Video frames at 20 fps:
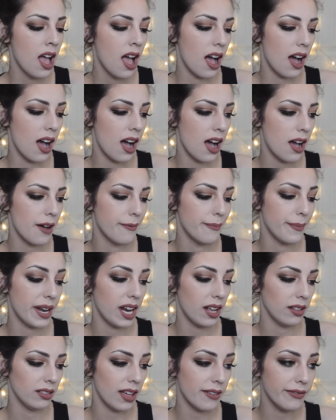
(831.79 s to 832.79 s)
Um, but
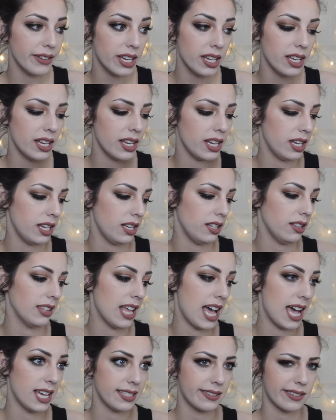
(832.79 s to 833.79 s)
I love it. It
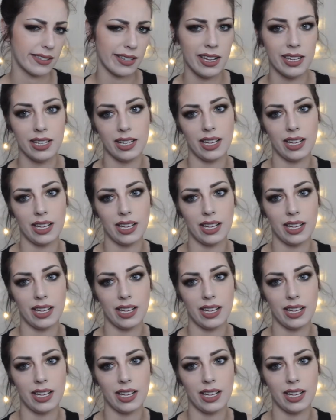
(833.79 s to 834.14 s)
lasts,